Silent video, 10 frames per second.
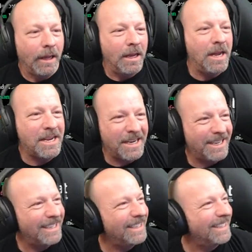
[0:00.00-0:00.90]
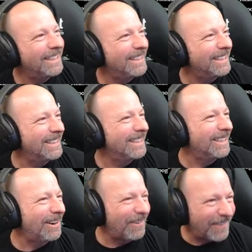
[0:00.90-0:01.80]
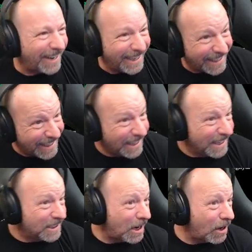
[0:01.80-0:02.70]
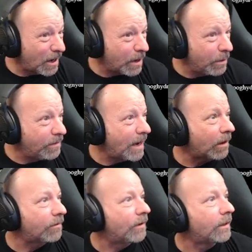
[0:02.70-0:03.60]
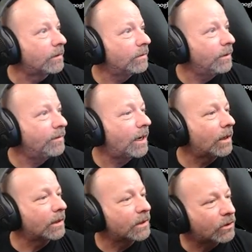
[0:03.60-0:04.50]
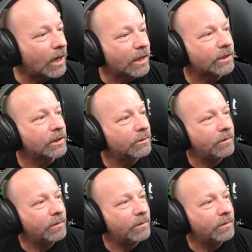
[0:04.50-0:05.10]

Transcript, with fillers: All right. All right, we've had our fun. We've had our distractions.